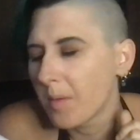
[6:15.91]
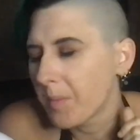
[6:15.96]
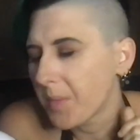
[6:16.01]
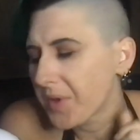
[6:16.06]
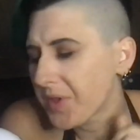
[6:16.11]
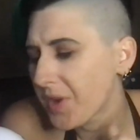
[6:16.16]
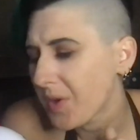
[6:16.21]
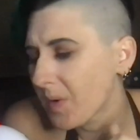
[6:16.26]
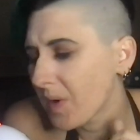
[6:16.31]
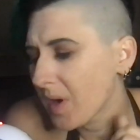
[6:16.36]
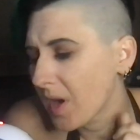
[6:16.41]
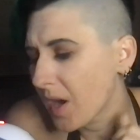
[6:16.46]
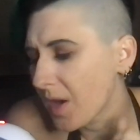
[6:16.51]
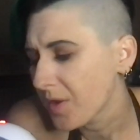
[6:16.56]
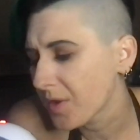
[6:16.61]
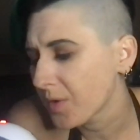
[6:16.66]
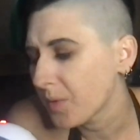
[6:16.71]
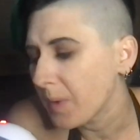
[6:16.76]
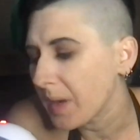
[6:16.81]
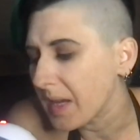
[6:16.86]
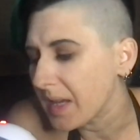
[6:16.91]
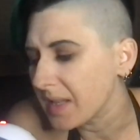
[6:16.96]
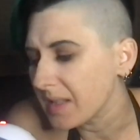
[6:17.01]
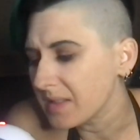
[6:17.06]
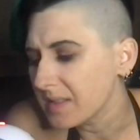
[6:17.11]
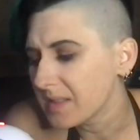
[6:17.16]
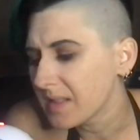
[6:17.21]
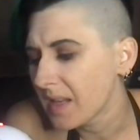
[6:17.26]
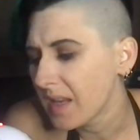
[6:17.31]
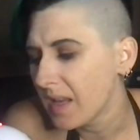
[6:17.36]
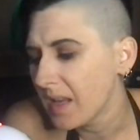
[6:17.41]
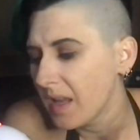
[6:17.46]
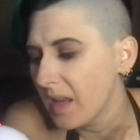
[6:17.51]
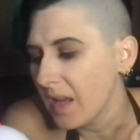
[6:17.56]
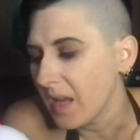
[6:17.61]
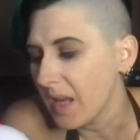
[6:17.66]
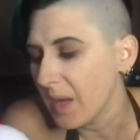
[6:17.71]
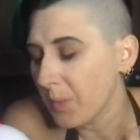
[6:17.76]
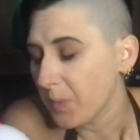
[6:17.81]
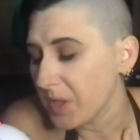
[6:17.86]
But there were other ways
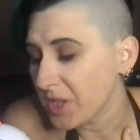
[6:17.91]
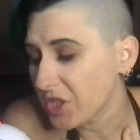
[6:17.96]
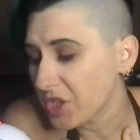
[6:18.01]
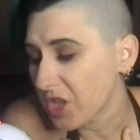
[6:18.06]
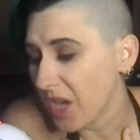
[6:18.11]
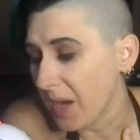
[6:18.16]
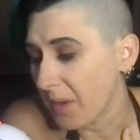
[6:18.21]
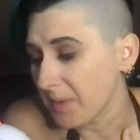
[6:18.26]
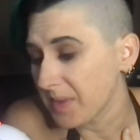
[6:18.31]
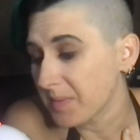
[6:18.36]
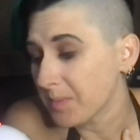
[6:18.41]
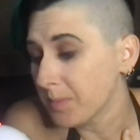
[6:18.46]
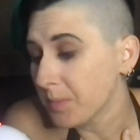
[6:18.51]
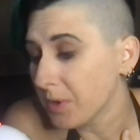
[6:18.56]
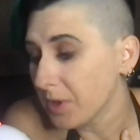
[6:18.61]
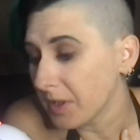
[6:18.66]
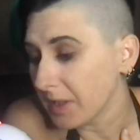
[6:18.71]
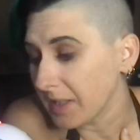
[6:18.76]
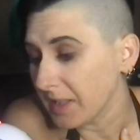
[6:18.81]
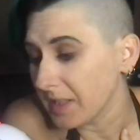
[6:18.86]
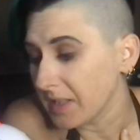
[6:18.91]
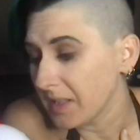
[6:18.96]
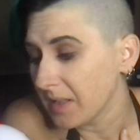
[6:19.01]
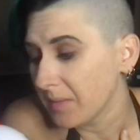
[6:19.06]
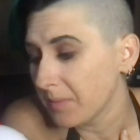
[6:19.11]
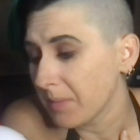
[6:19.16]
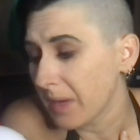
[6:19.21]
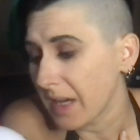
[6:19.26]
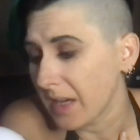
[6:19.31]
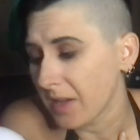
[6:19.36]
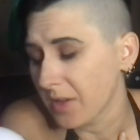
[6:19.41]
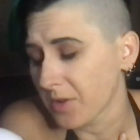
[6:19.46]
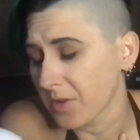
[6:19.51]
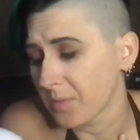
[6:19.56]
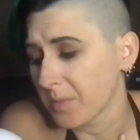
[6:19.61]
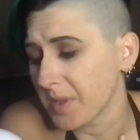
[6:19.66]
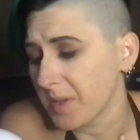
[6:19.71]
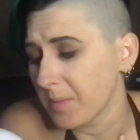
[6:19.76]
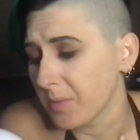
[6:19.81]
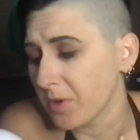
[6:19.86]
in which I was bullied by other
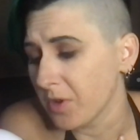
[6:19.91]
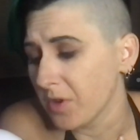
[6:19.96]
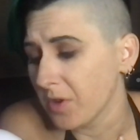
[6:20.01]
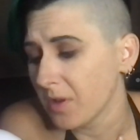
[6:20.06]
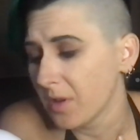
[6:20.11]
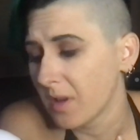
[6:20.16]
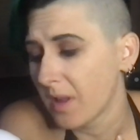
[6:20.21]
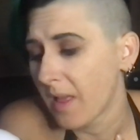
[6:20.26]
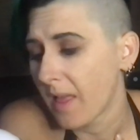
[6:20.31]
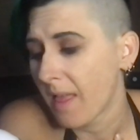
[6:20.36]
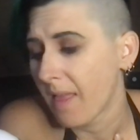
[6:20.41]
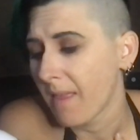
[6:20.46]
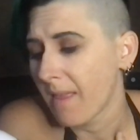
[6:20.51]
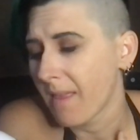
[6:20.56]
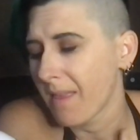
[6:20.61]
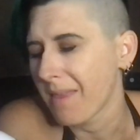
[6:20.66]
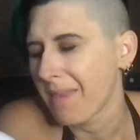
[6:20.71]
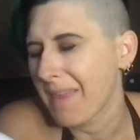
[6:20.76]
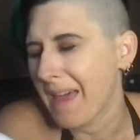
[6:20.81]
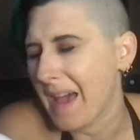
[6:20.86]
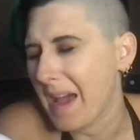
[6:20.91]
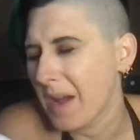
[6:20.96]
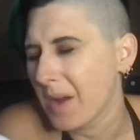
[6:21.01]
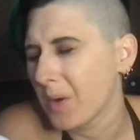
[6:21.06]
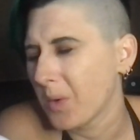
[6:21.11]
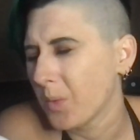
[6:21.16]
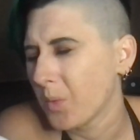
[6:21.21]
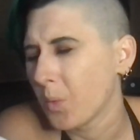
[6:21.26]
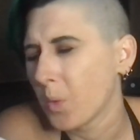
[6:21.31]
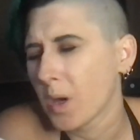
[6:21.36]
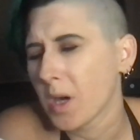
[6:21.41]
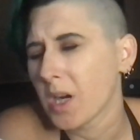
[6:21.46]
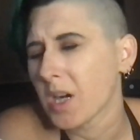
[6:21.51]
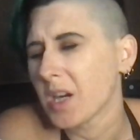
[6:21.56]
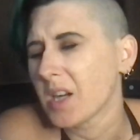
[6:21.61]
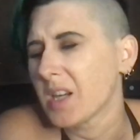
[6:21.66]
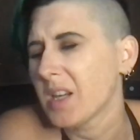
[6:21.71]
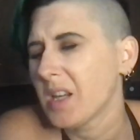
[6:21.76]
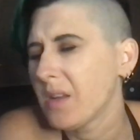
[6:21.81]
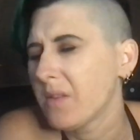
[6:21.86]
people that
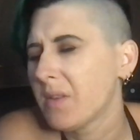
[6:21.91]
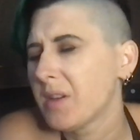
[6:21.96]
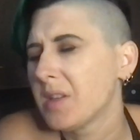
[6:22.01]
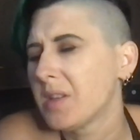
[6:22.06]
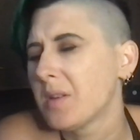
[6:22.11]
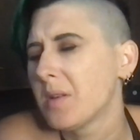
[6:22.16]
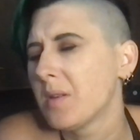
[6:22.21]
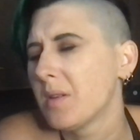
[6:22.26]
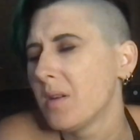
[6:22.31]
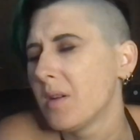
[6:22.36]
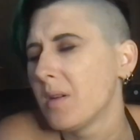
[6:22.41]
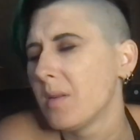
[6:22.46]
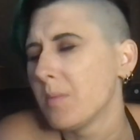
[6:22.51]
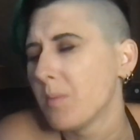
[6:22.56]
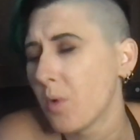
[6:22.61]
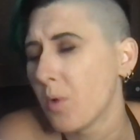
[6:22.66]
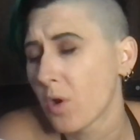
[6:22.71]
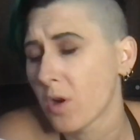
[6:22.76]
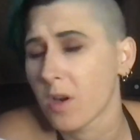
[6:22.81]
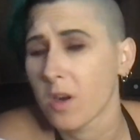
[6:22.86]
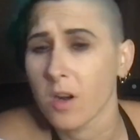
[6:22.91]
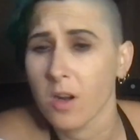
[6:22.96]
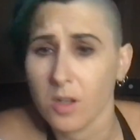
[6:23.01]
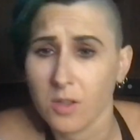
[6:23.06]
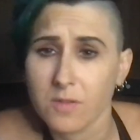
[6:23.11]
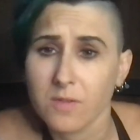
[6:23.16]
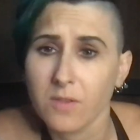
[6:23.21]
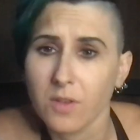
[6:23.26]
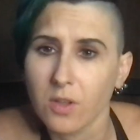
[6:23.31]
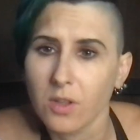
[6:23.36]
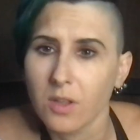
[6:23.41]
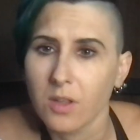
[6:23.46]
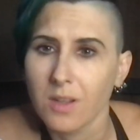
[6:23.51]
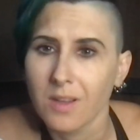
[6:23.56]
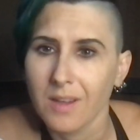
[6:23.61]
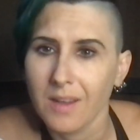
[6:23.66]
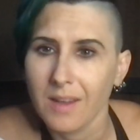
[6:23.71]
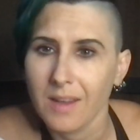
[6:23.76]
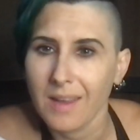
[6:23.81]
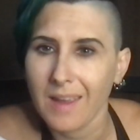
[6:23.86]
were even more hurtful
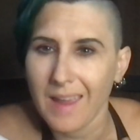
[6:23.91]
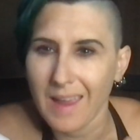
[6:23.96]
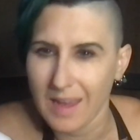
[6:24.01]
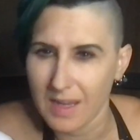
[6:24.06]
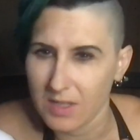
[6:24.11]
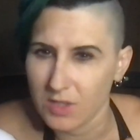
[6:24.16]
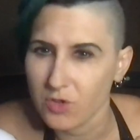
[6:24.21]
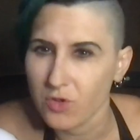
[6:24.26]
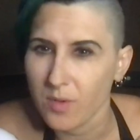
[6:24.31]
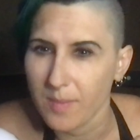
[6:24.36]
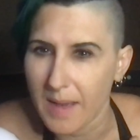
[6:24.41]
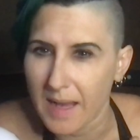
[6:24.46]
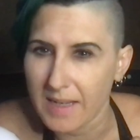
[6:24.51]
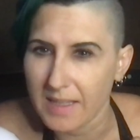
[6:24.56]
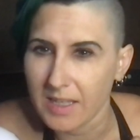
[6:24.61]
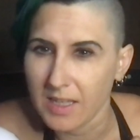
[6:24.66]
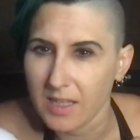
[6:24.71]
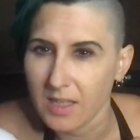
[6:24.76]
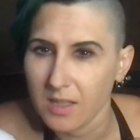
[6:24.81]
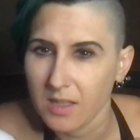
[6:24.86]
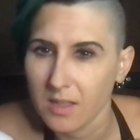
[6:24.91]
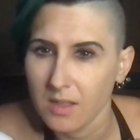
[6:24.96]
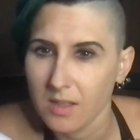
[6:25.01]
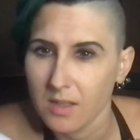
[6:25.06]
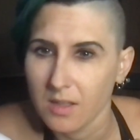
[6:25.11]
and traumatic.